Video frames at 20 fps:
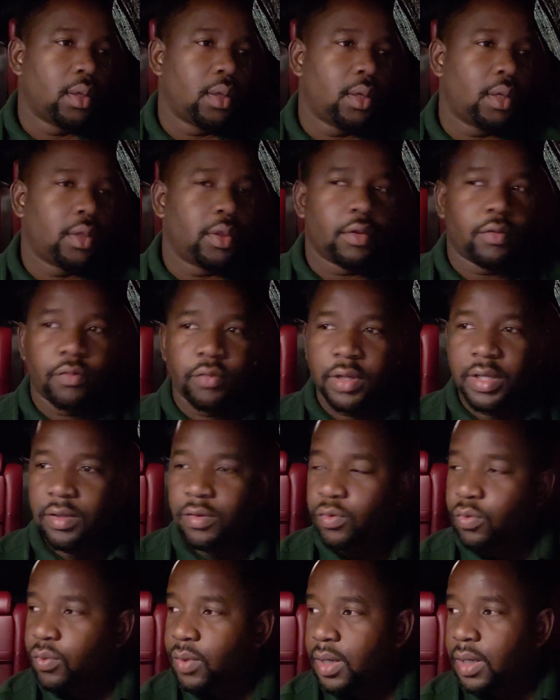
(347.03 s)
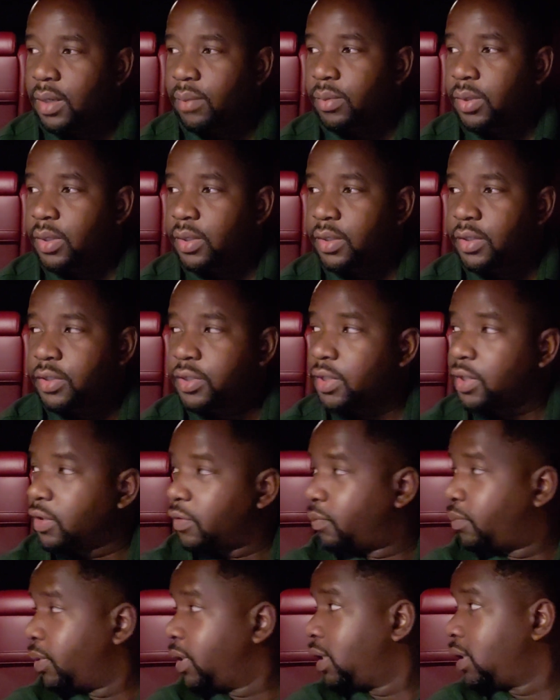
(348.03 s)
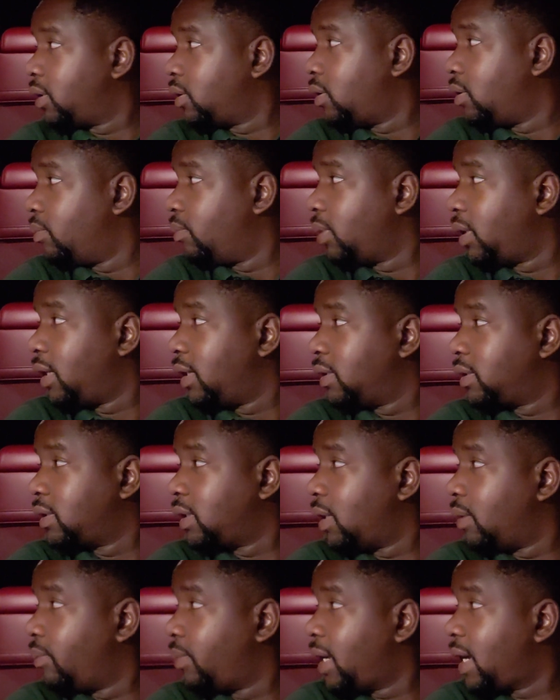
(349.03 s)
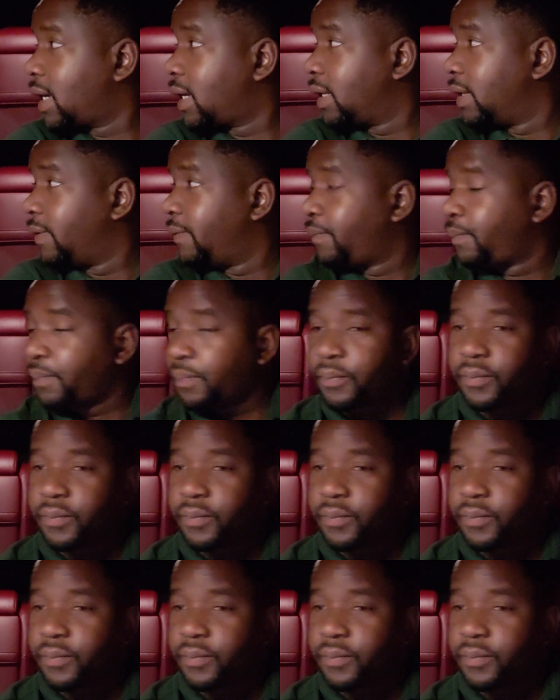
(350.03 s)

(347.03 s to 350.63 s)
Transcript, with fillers: and the reason why I'm gonna judge big on blindside backing